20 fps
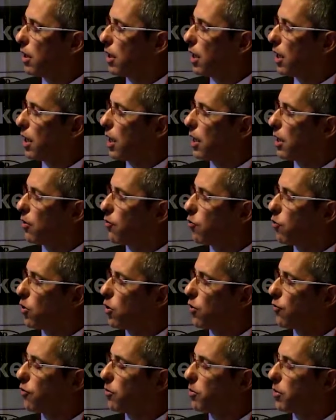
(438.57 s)
And if we
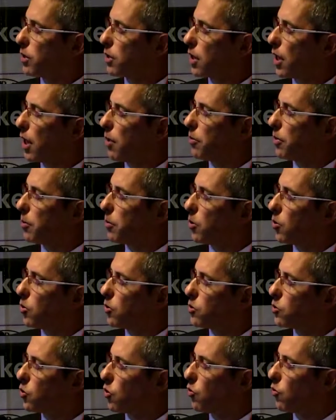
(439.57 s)
look from the top, the balloon
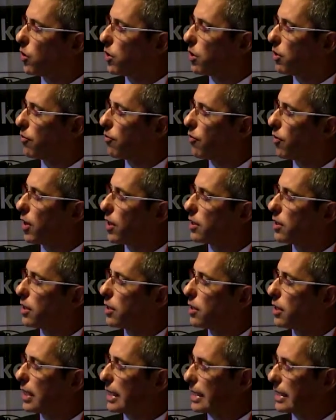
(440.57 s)
is already
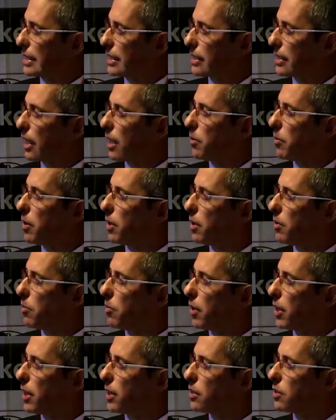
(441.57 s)
inflated. It's stable in
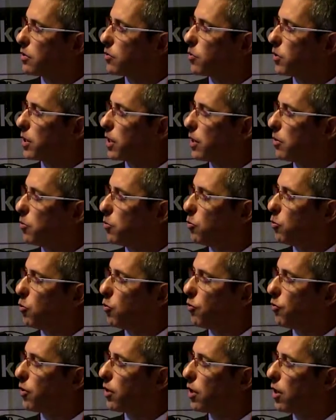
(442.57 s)
place. We can
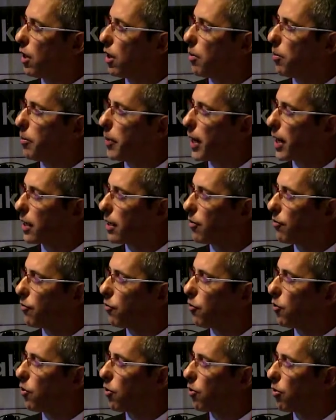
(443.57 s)
move the arm back and
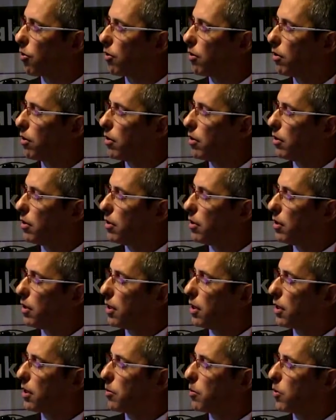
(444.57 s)
forth,
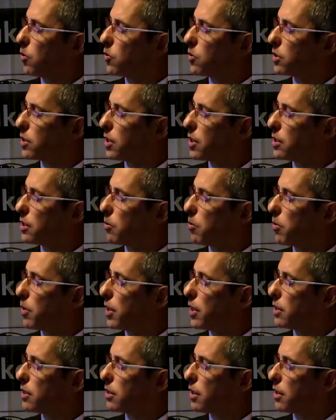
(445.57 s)
and the balloon stays in
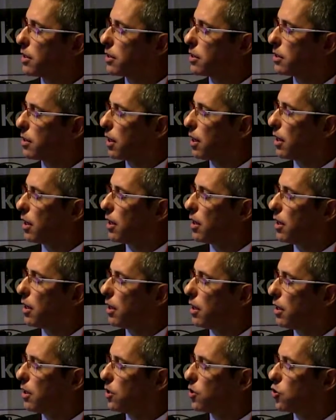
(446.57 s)
place. That's the
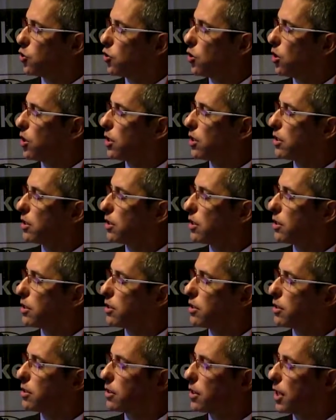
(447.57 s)
joint.
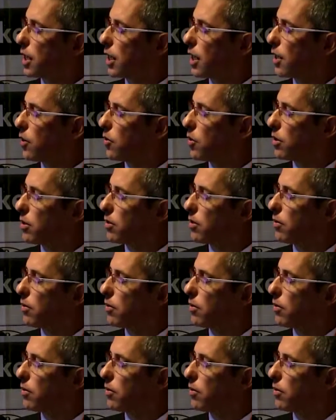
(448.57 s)
This is the glenoid.